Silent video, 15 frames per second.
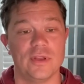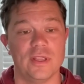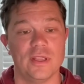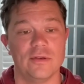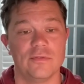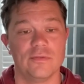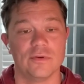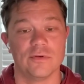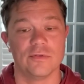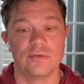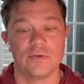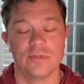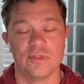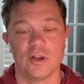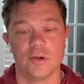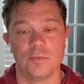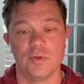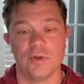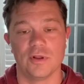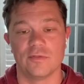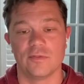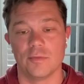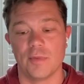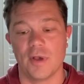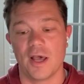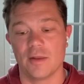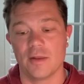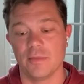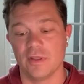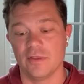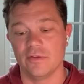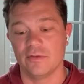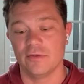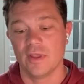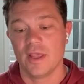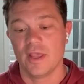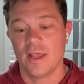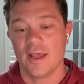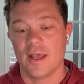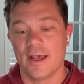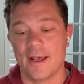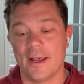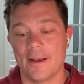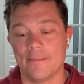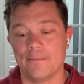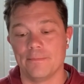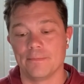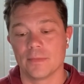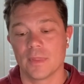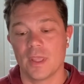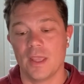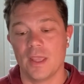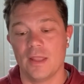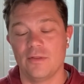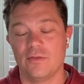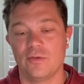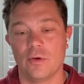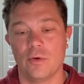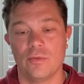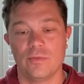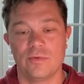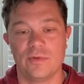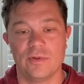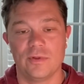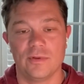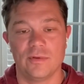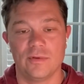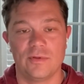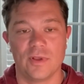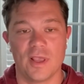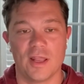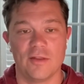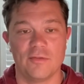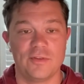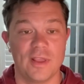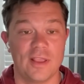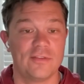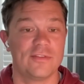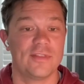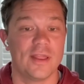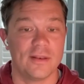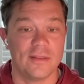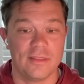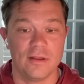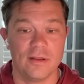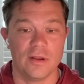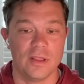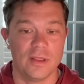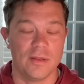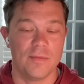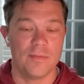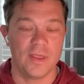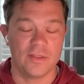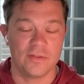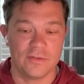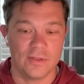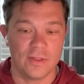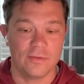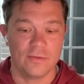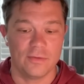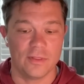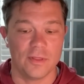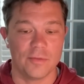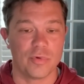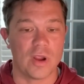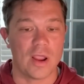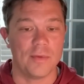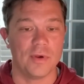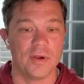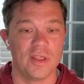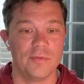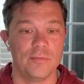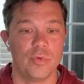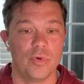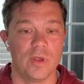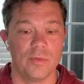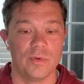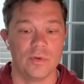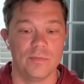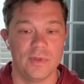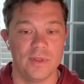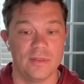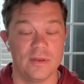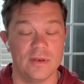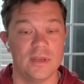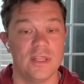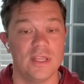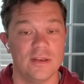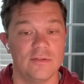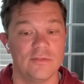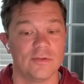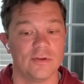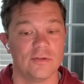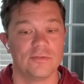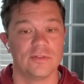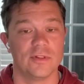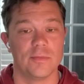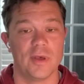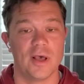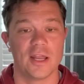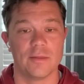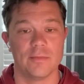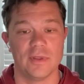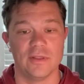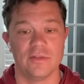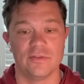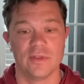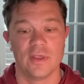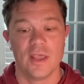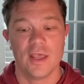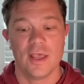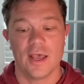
the need for therapeutic phlebotomies. And so to kind of test that theory, it makes sense that the primary endpoint would be the need for phlebotomies